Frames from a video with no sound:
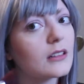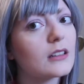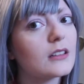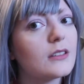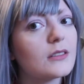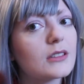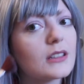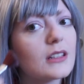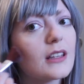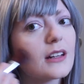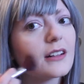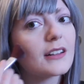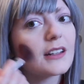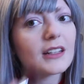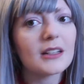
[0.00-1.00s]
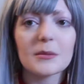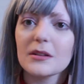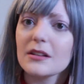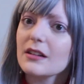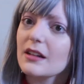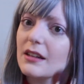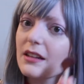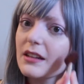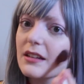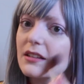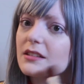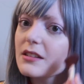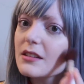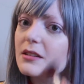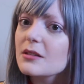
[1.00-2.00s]
Can you see that on camera? I think
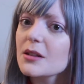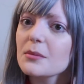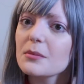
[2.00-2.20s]
it's